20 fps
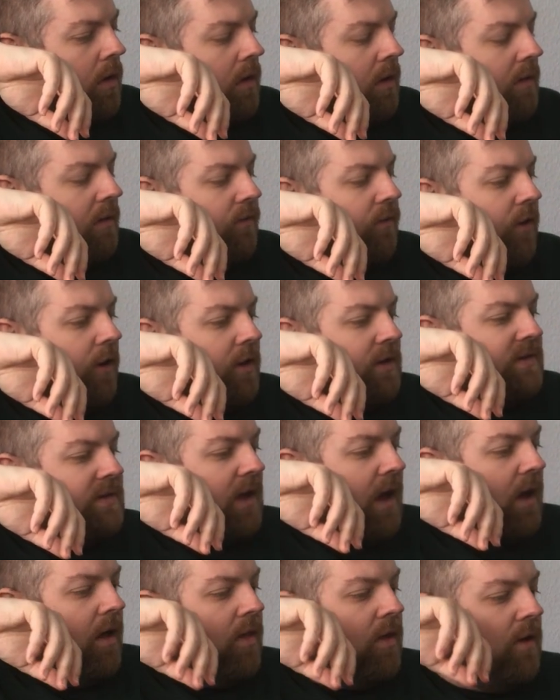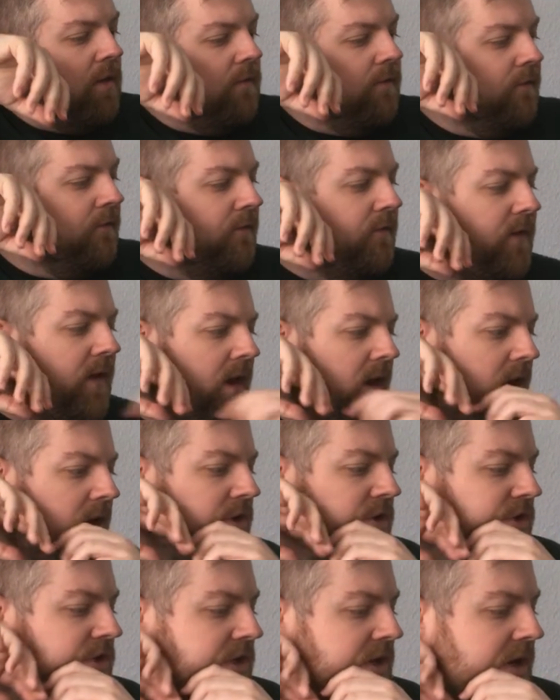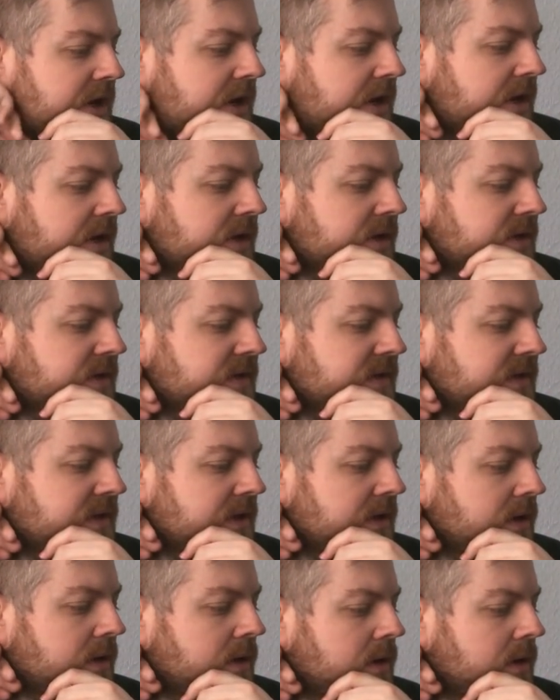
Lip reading: As far as other finishes,